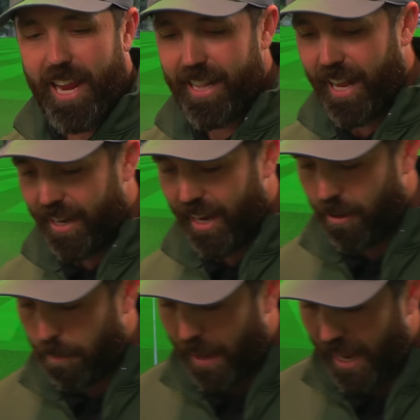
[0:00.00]
in that
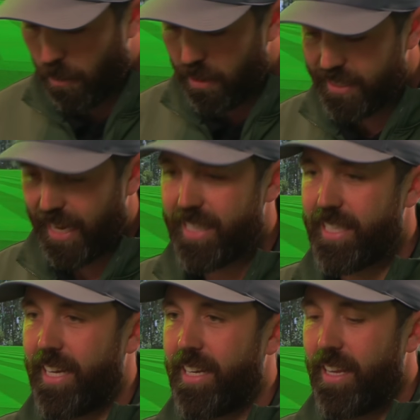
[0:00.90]
kind of power
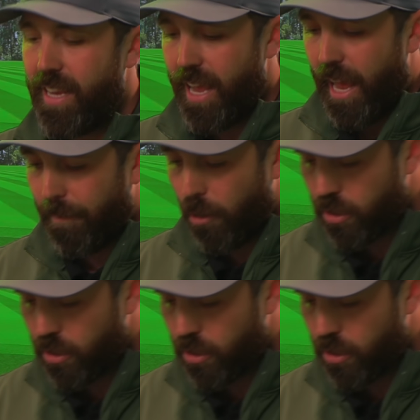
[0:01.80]
setting. I'm